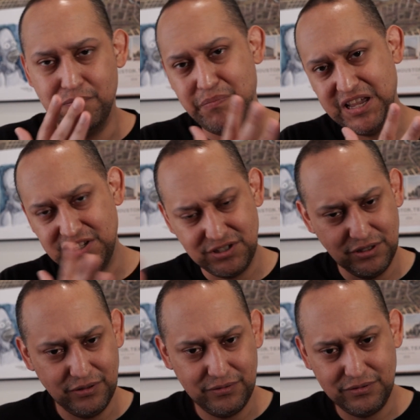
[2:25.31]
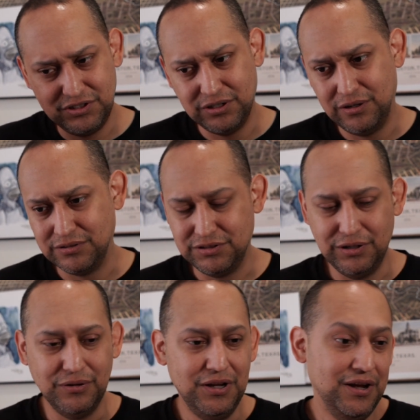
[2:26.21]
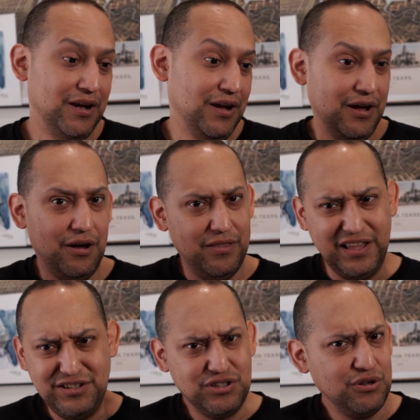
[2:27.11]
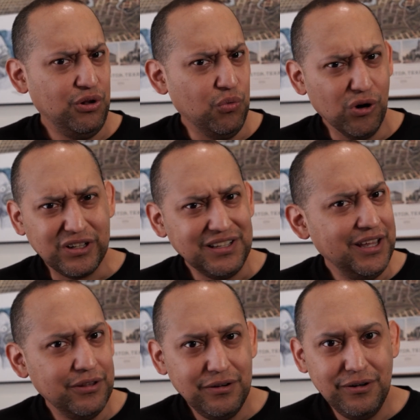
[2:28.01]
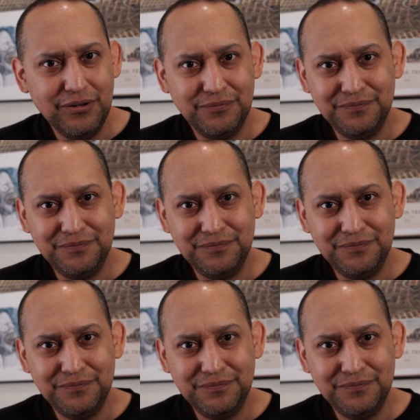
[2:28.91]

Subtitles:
base of the song. So that just all worked together,